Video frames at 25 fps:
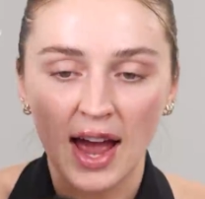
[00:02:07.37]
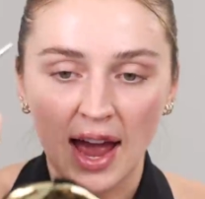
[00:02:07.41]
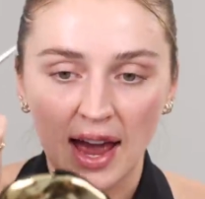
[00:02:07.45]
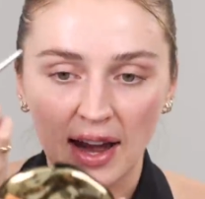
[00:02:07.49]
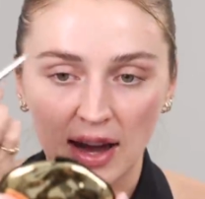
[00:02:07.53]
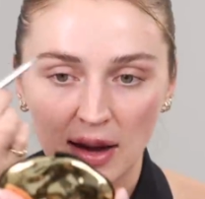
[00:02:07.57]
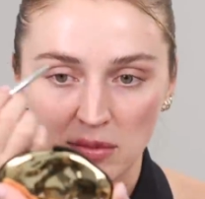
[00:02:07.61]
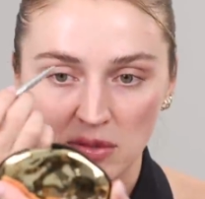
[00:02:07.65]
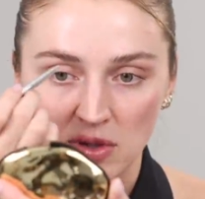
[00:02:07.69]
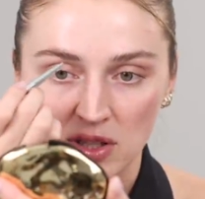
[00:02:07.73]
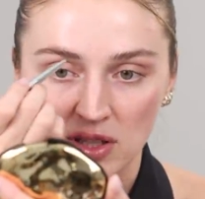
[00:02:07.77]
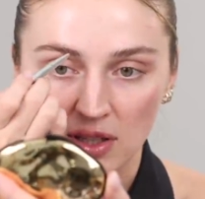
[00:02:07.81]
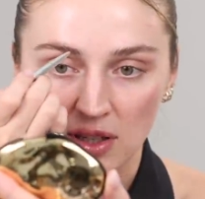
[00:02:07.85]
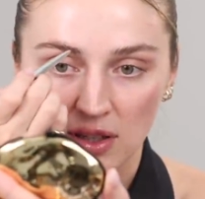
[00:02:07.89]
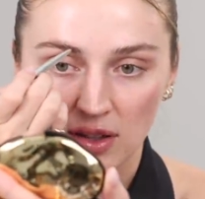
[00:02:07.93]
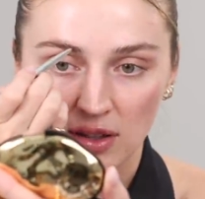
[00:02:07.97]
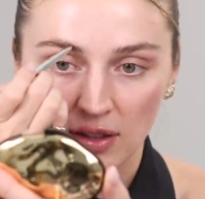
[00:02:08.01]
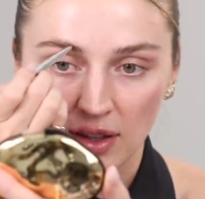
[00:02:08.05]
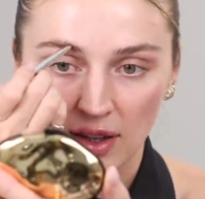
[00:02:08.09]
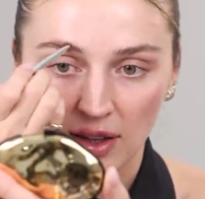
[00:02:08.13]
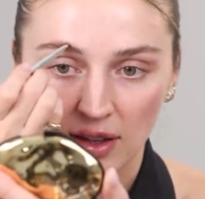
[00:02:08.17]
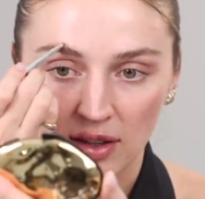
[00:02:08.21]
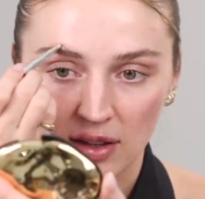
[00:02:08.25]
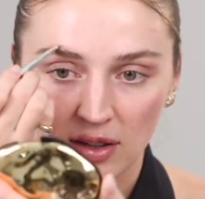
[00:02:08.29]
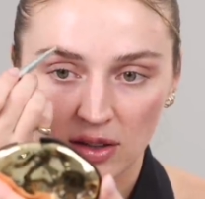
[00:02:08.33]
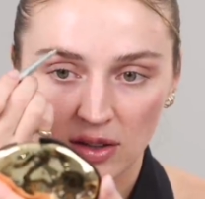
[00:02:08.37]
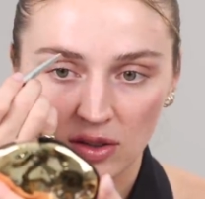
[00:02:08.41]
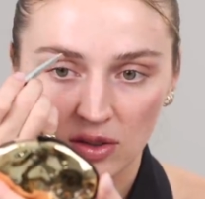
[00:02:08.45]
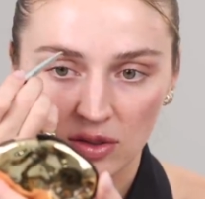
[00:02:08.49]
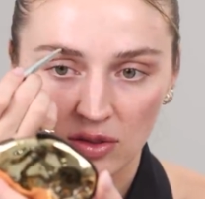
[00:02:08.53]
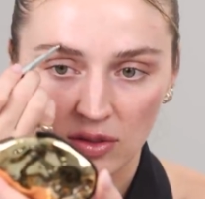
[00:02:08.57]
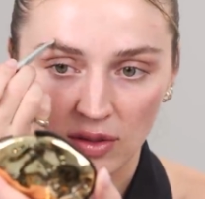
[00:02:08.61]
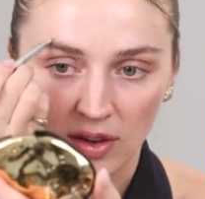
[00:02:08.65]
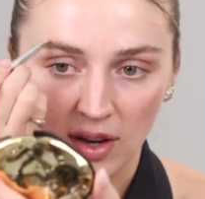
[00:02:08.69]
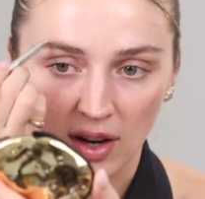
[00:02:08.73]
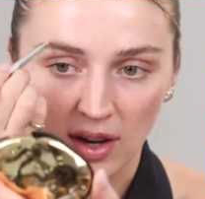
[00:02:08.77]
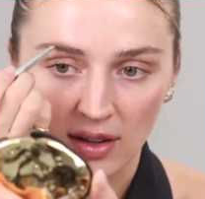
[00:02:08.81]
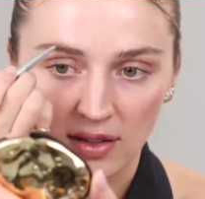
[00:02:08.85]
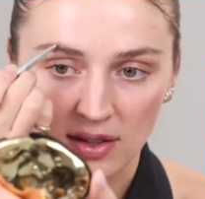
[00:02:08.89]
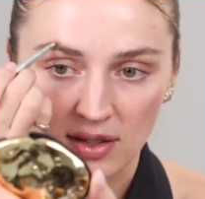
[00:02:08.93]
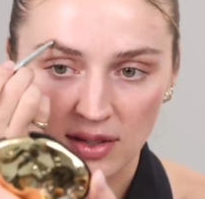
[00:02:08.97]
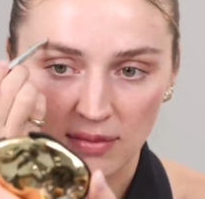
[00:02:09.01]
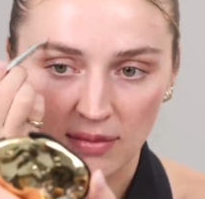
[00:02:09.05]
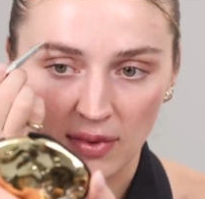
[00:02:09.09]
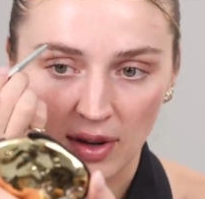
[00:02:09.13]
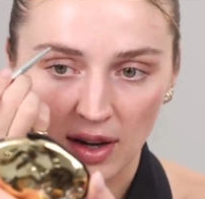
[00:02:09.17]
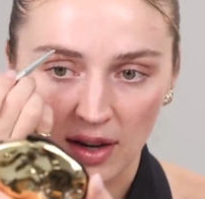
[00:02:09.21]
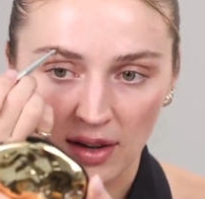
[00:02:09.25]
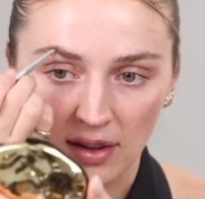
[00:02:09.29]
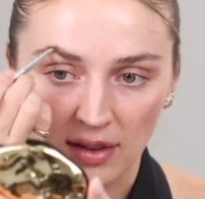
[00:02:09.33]
And I'm just gonna like draw
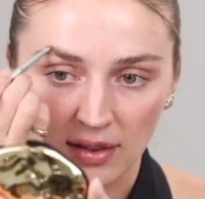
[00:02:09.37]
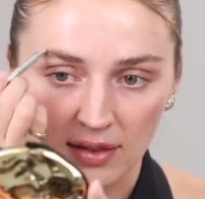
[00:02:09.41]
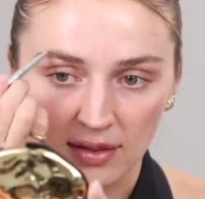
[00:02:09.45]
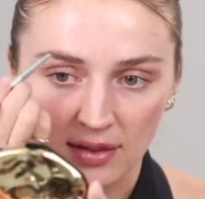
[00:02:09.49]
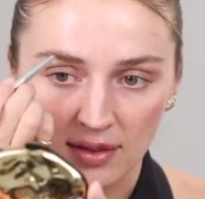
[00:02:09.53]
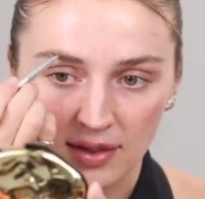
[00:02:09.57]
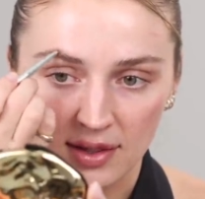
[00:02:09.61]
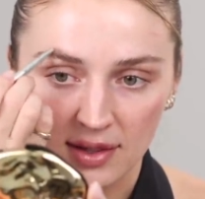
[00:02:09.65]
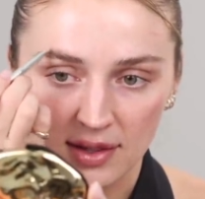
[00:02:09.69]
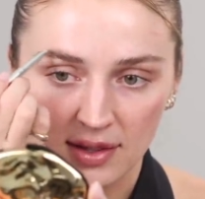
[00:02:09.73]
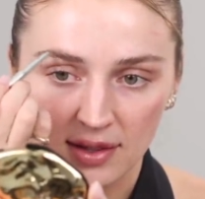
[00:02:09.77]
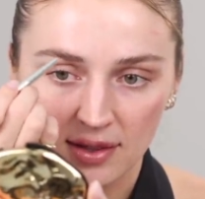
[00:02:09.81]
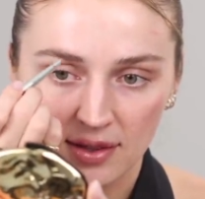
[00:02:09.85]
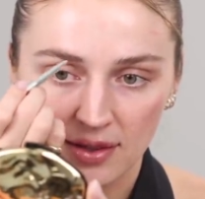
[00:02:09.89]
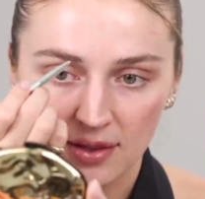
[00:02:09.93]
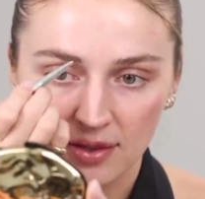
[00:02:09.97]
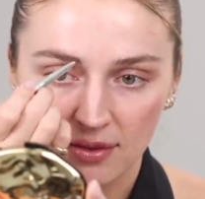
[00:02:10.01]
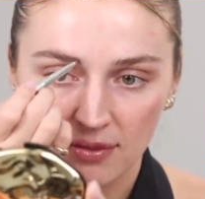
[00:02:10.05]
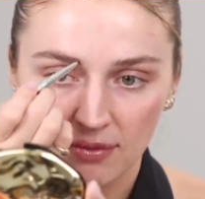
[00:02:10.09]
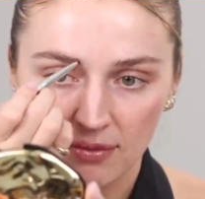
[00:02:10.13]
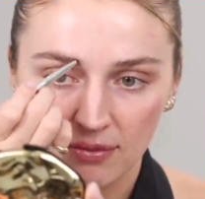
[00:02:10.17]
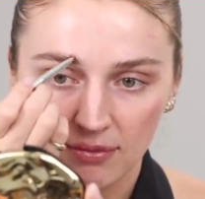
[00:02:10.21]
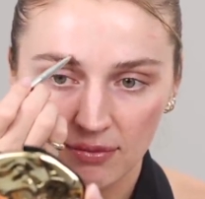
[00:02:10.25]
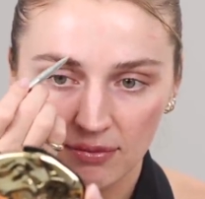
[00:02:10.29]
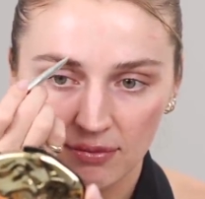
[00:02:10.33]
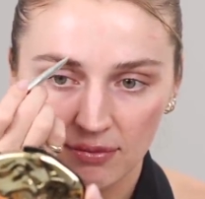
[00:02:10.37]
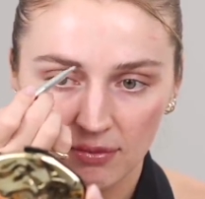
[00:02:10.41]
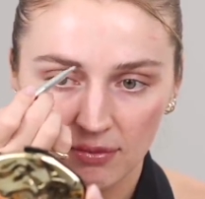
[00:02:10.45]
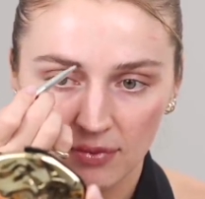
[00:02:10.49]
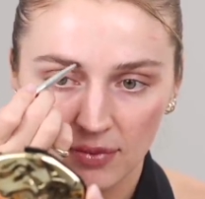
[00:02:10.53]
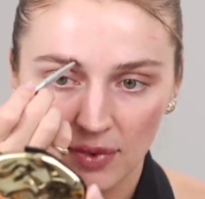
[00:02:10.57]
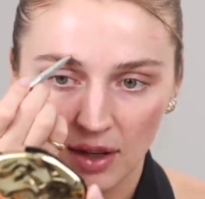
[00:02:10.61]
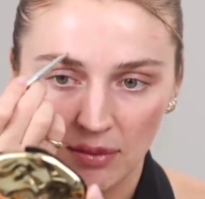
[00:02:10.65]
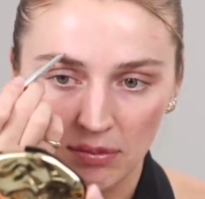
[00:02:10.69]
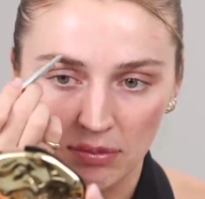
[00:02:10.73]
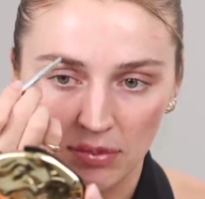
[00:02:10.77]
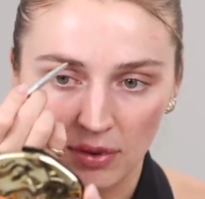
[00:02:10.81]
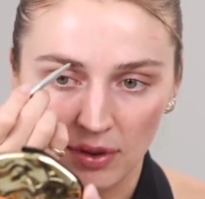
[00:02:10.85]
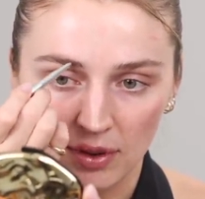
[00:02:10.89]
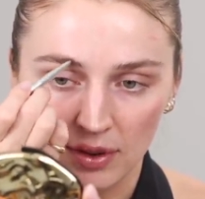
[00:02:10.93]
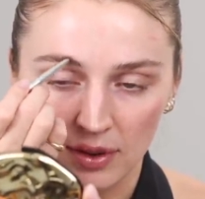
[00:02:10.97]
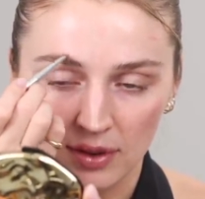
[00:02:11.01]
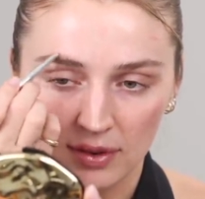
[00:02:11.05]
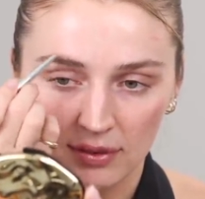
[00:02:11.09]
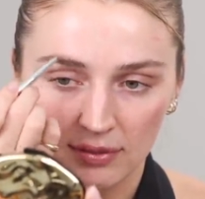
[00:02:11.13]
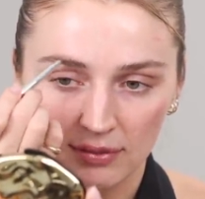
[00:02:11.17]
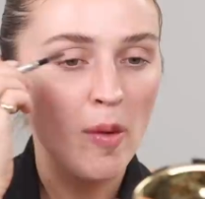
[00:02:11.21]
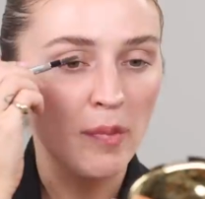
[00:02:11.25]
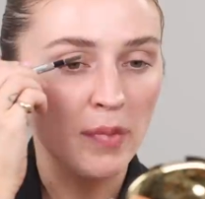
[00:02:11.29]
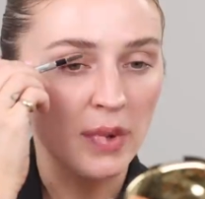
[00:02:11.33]
some hairs
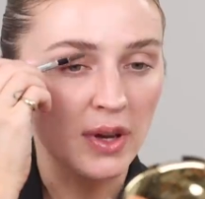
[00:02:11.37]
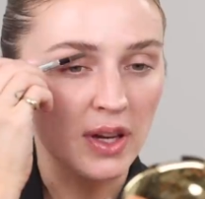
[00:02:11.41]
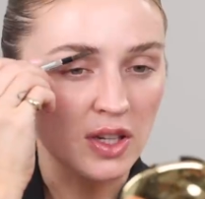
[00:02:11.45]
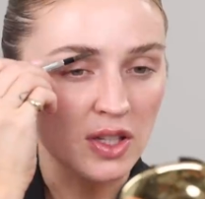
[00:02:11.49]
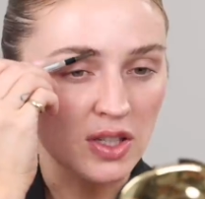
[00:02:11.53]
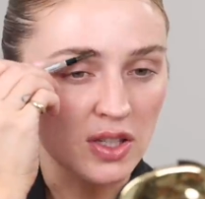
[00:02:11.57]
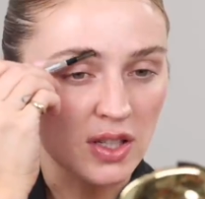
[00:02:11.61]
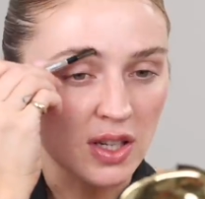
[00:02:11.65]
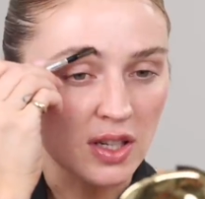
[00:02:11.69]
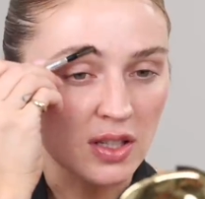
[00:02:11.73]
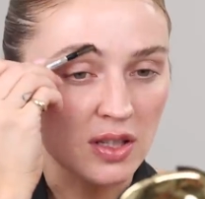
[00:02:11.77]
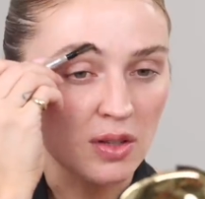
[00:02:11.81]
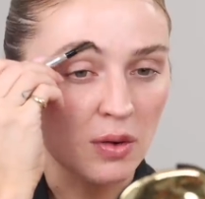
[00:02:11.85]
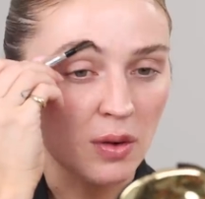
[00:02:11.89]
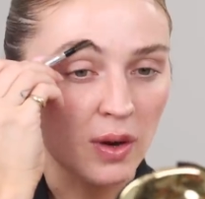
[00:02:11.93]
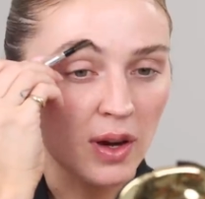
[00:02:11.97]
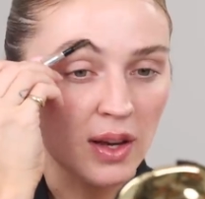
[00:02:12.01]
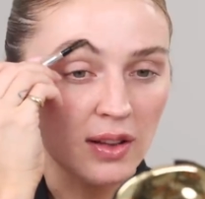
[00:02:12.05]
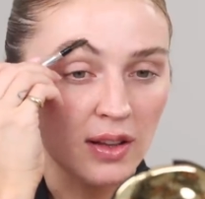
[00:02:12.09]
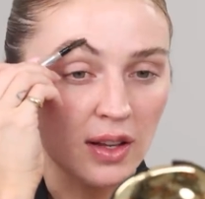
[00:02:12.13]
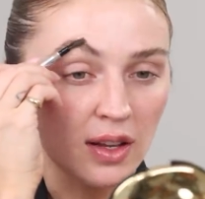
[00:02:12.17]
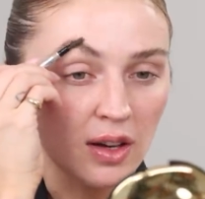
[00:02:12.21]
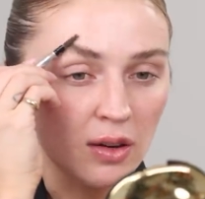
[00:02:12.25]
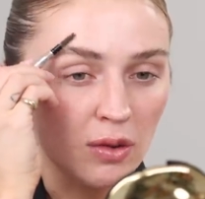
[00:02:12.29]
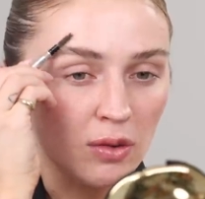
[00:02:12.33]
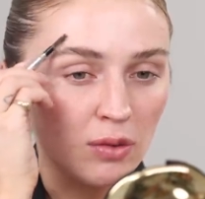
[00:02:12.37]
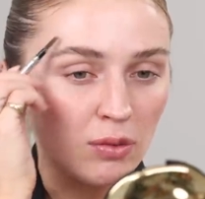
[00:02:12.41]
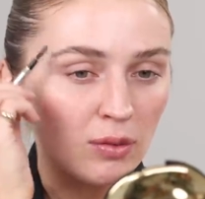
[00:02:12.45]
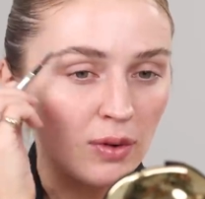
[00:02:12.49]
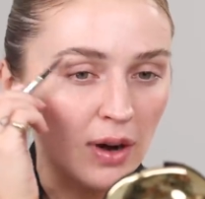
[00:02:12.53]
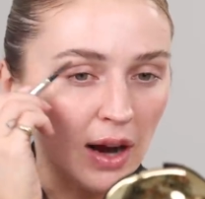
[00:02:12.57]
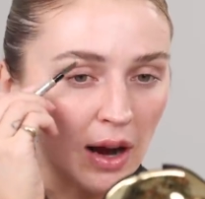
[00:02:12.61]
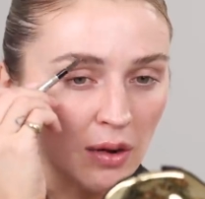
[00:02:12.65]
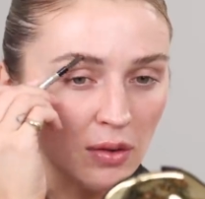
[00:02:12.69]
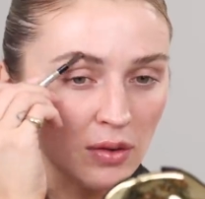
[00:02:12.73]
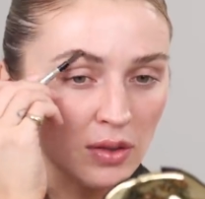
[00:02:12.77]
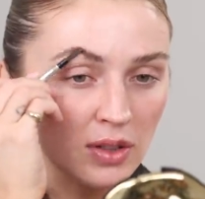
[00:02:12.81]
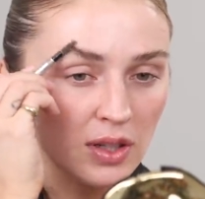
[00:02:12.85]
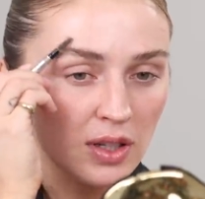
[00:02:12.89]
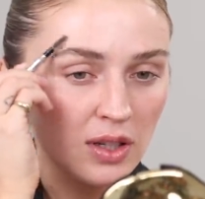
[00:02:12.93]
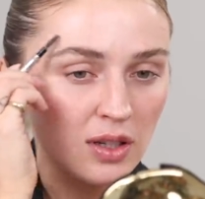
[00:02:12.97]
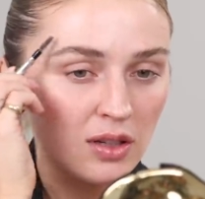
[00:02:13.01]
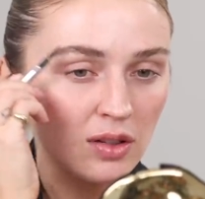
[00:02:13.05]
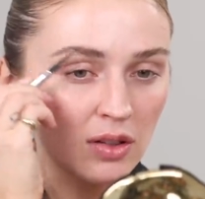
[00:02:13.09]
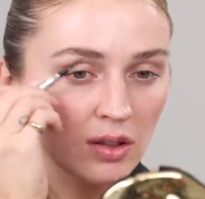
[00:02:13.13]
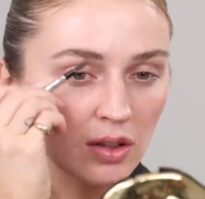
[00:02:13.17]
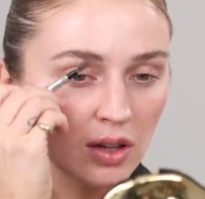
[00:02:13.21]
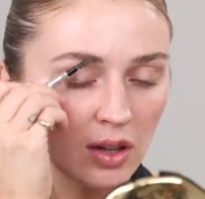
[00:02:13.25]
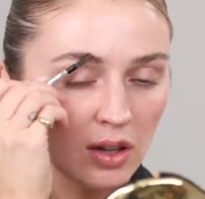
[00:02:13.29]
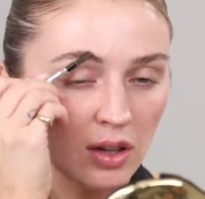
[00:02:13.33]
upward because she has quite like a
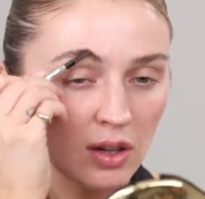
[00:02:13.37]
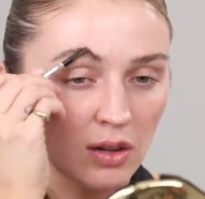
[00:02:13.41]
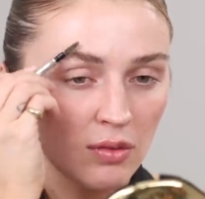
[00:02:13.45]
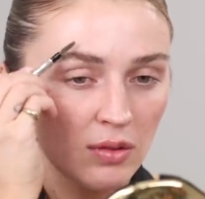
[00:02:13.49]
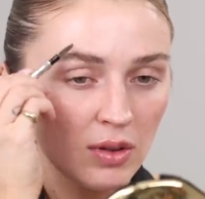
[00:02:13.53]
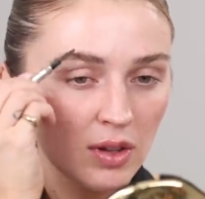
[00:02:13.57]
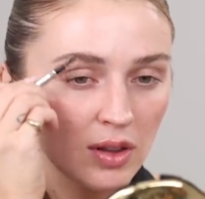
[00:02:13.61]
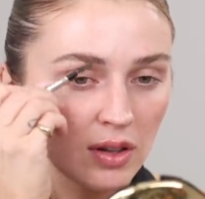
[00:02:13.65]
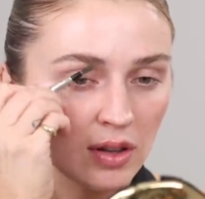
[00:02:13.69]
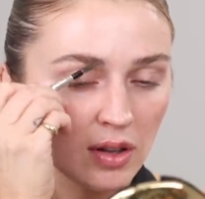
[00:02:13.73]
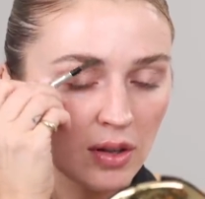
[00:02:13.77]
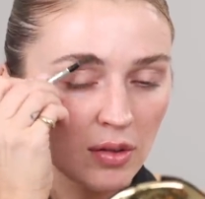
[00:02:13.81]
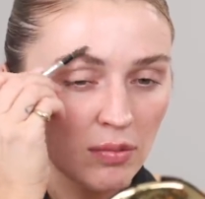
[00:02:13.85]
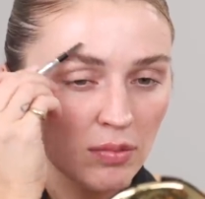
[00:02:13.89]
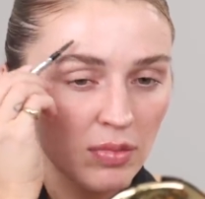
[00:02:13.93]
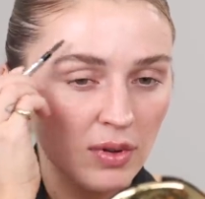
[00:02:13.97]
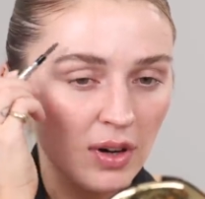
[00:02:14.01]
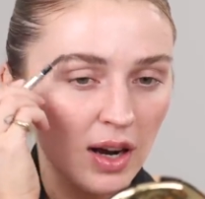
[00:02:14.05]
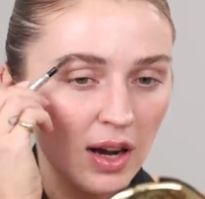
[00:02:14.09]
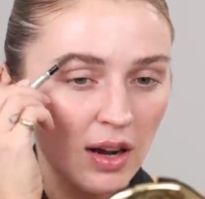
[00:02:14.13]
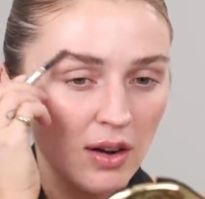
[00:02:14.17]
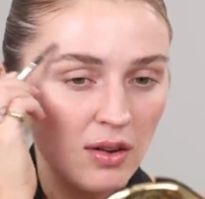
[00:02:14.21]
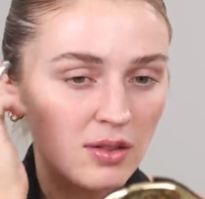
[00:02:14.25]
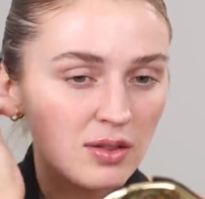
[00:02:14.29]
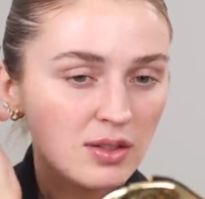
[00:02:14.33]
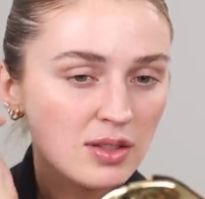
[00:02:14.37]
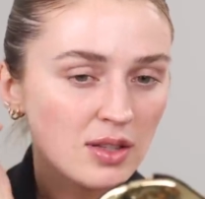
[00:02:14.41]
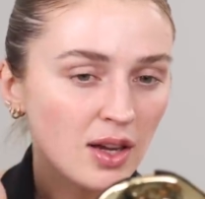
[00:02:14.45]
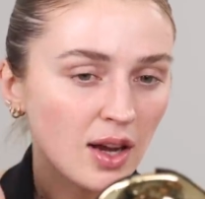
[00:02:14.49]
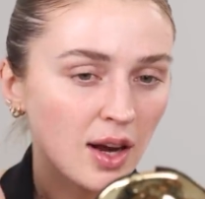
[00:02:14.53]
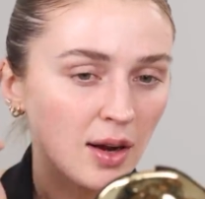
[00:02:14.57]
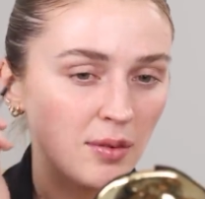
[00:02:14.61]
rounded look with her brows.